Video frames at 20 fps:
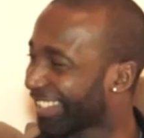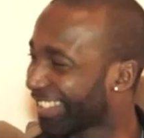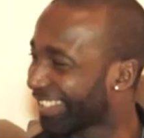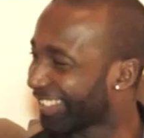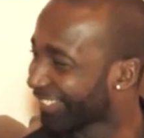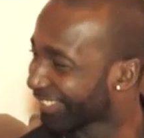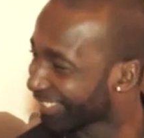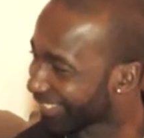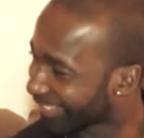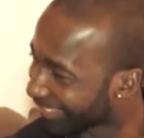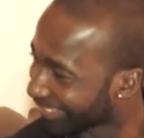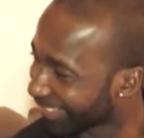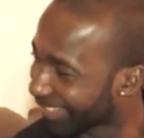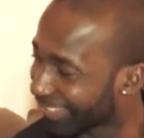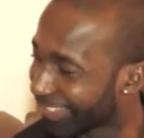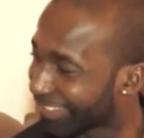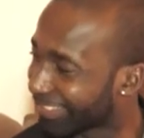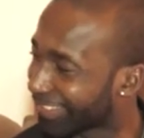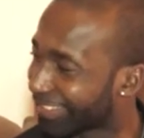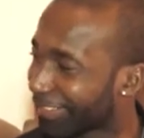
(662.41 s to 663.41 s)
Can you
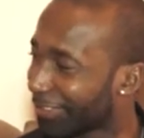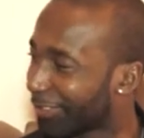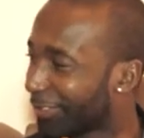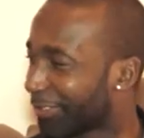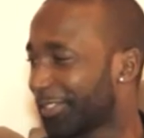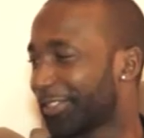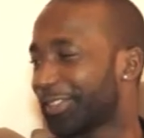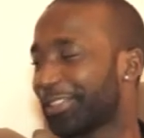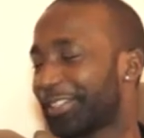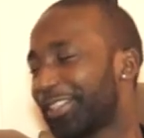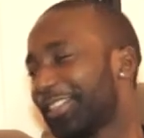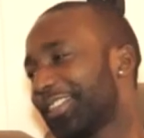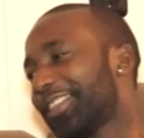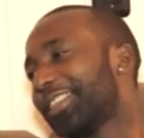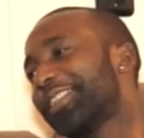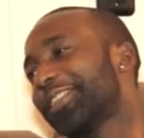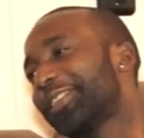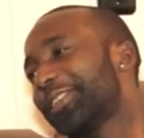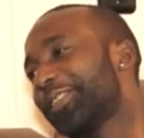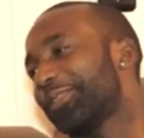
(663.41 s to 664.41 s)
tell
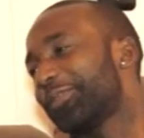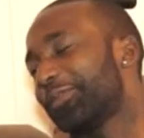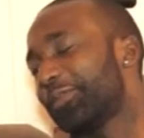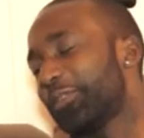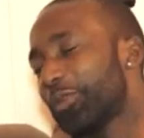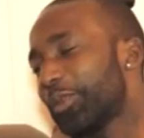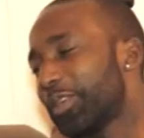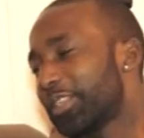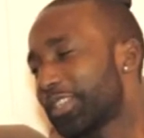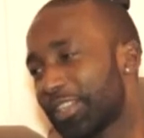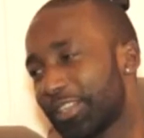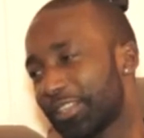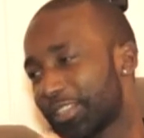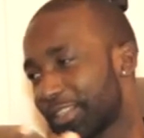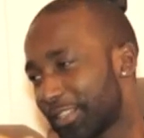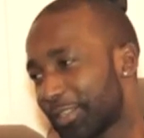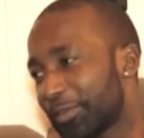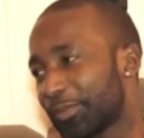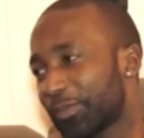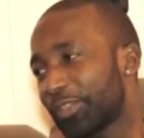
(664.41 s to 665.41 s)
the viewers, can you say
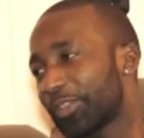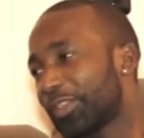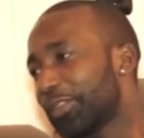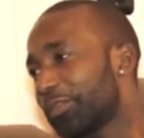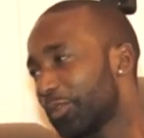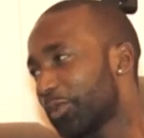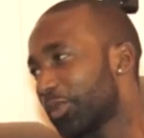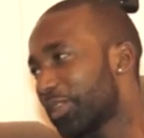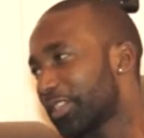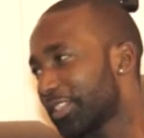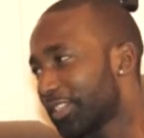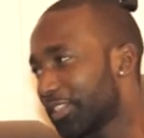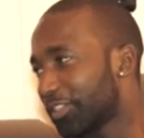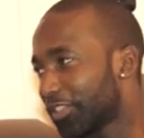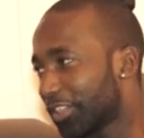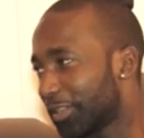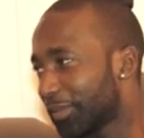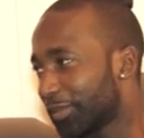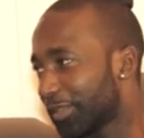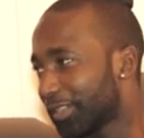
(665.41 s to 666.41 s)
something to the viewers in
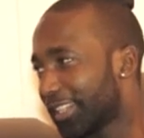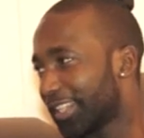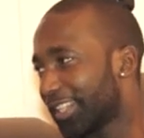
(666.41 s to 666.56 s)
German?